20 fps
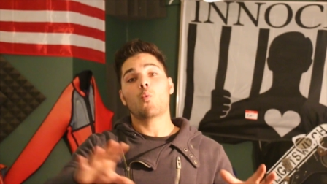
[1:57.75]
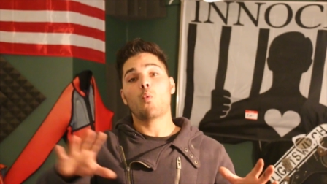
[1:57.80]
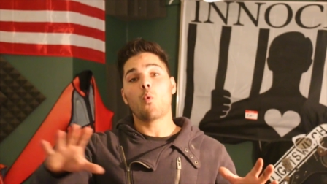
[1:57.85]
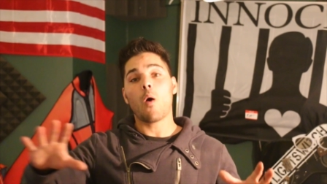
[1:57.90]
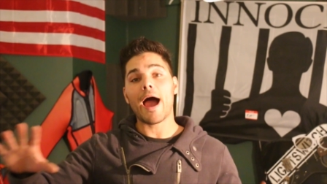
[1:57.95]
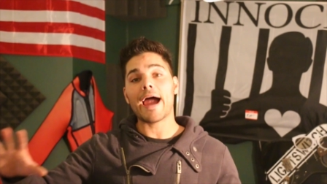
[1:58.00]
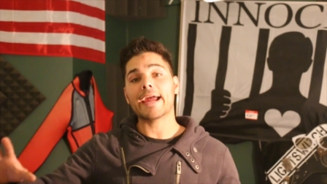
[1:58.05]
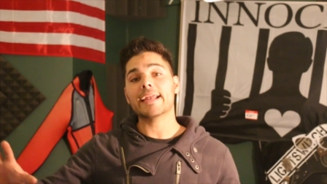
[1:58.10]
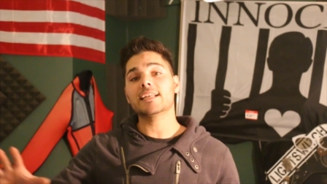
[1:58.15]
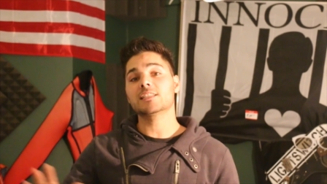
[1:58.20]

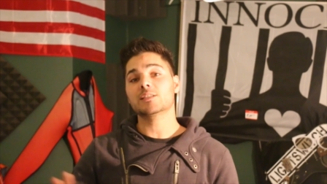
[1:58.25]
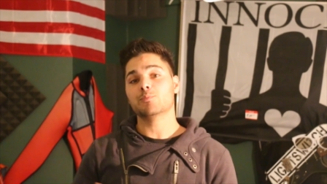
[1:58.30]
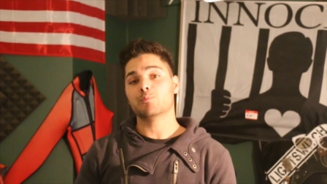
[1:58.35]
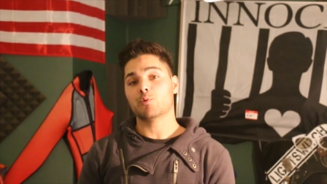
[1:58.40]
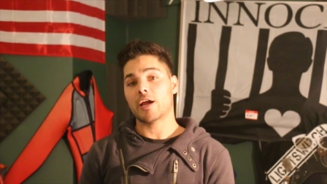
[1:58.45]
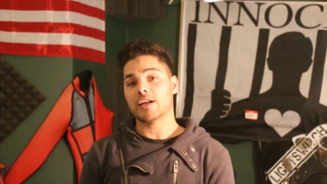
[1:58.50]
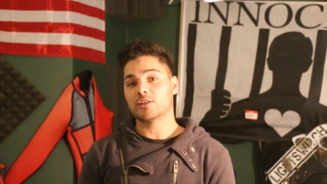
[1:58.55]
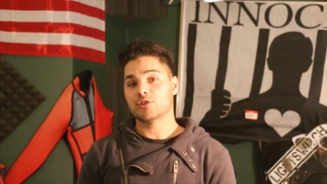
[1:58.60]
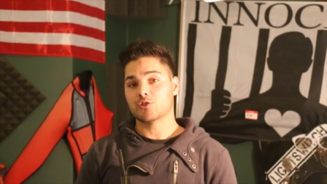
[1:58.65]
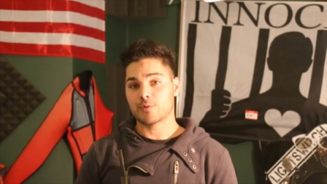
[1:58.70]

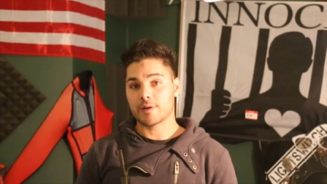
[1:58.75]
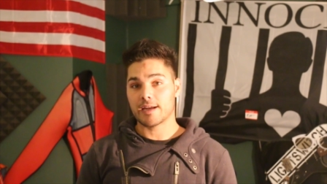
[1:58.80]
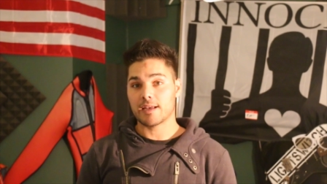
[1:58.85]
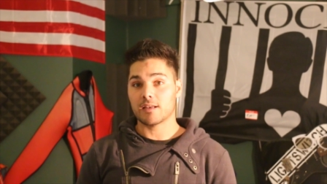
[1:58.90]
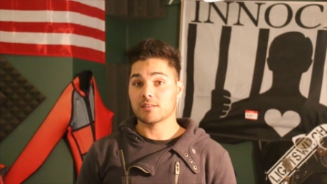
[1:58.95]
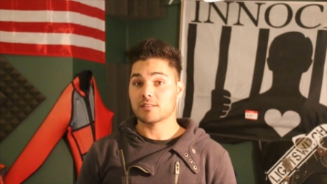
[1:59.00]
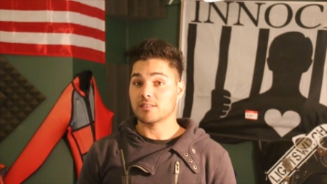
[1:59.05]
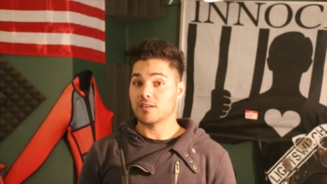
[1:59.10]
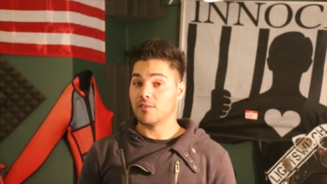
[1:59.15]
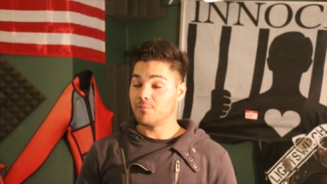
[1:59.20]
widespread
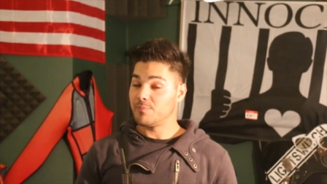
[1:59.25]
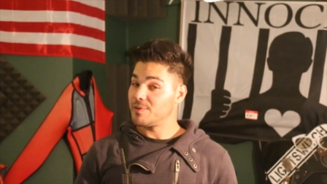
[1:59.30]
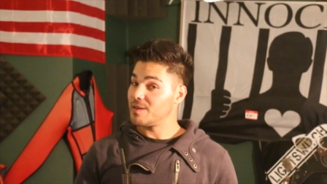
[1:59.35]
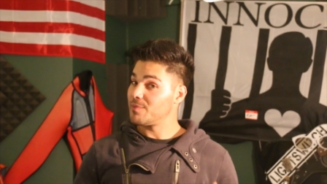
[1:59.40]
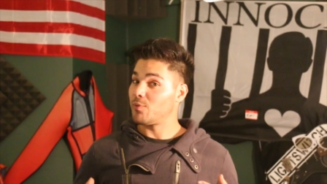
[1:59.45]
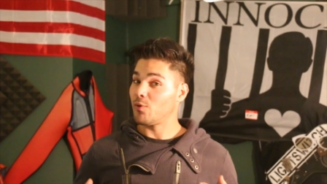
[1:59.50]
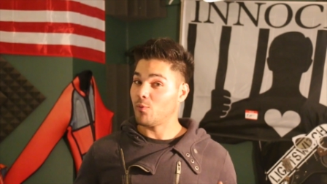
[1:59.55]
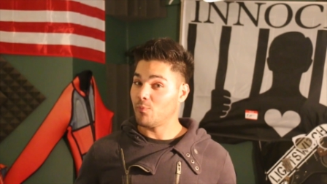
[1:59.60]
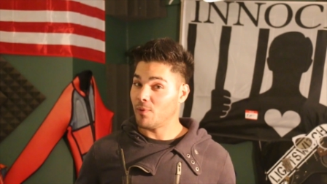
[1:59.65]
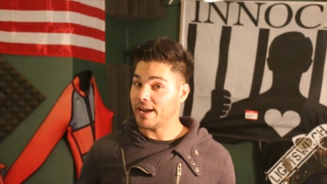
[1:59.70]
trails of
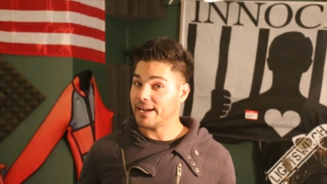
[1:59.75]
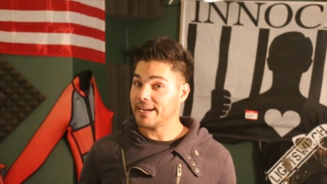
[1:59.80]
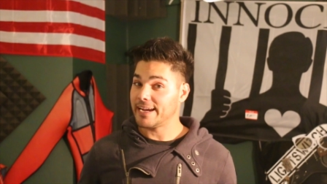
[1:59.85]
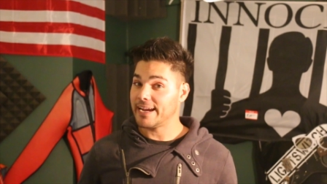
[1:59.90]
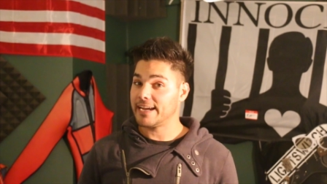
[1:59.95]
people my